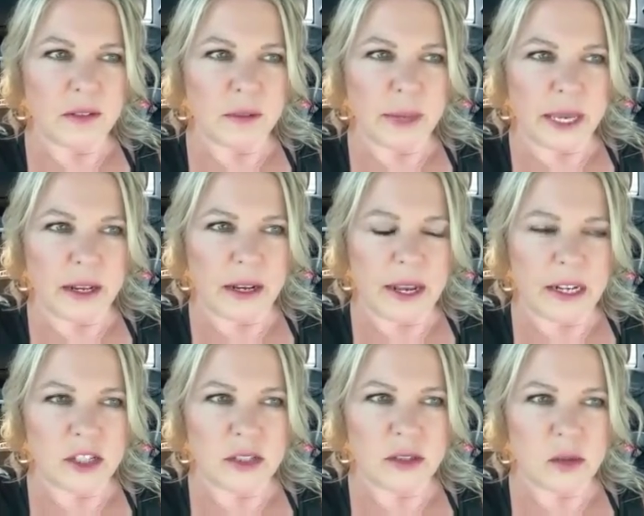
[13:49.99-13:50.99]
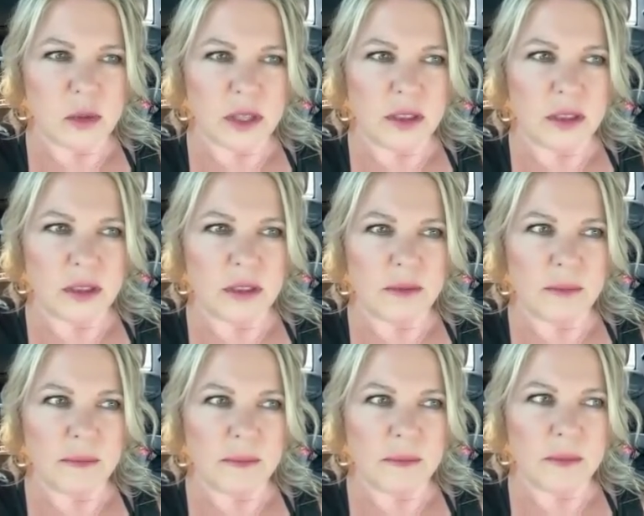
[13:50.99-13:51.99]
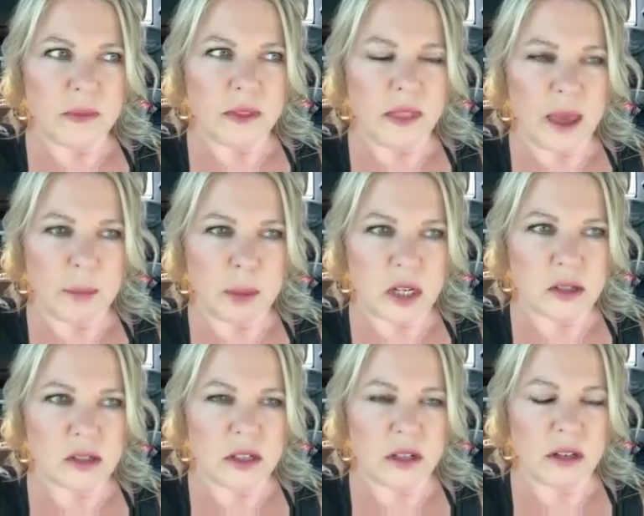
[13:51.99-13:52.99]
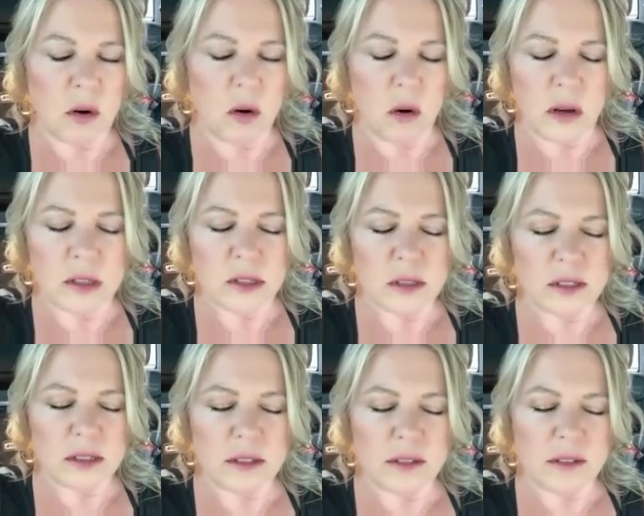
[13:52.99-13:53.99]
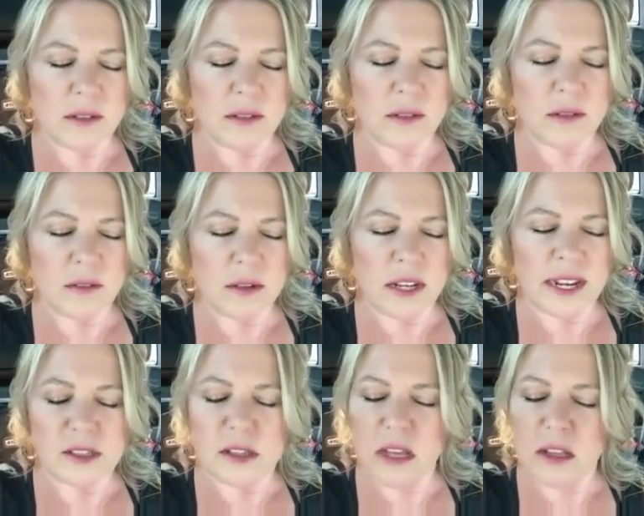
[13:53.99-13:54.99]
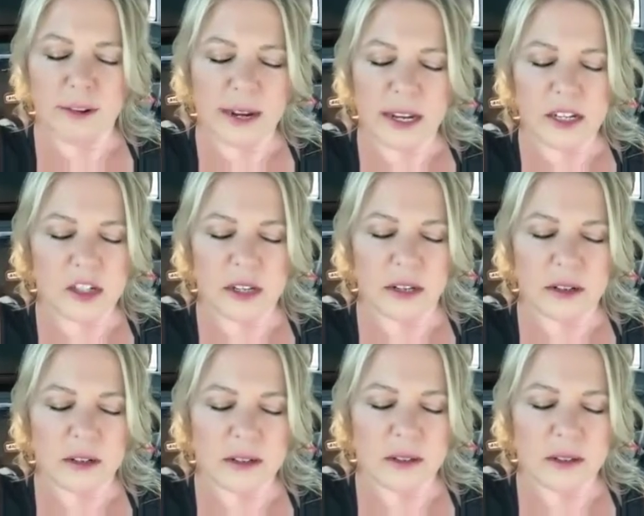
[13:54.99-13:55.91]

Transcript: my connections with that person caused an acceleration